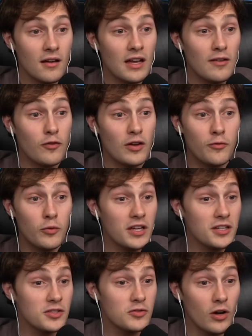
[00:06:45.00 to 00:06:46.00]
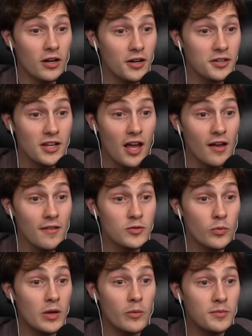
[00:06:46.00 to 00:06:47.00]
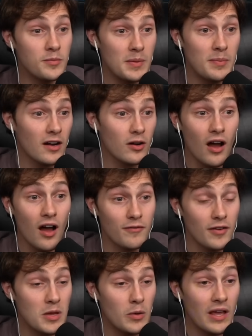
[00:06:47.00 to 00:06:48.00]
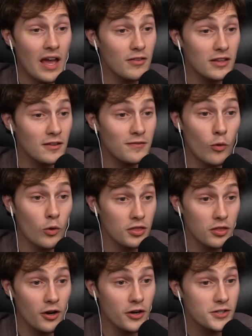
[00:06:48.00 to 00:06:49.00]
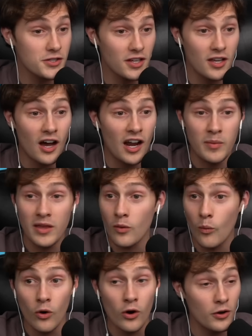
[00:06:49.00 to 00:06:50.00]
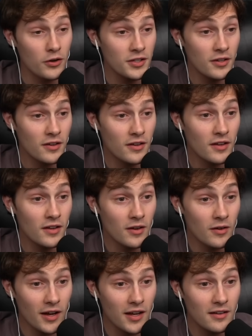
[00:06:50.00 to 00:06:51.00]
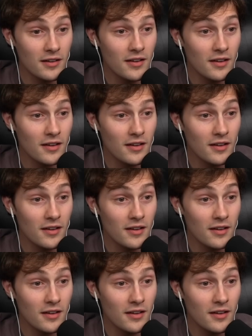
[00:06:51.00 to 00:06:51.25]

If we could just run ourselves, we would be better off. I mean, we have like the 4th largest economy in the world, right?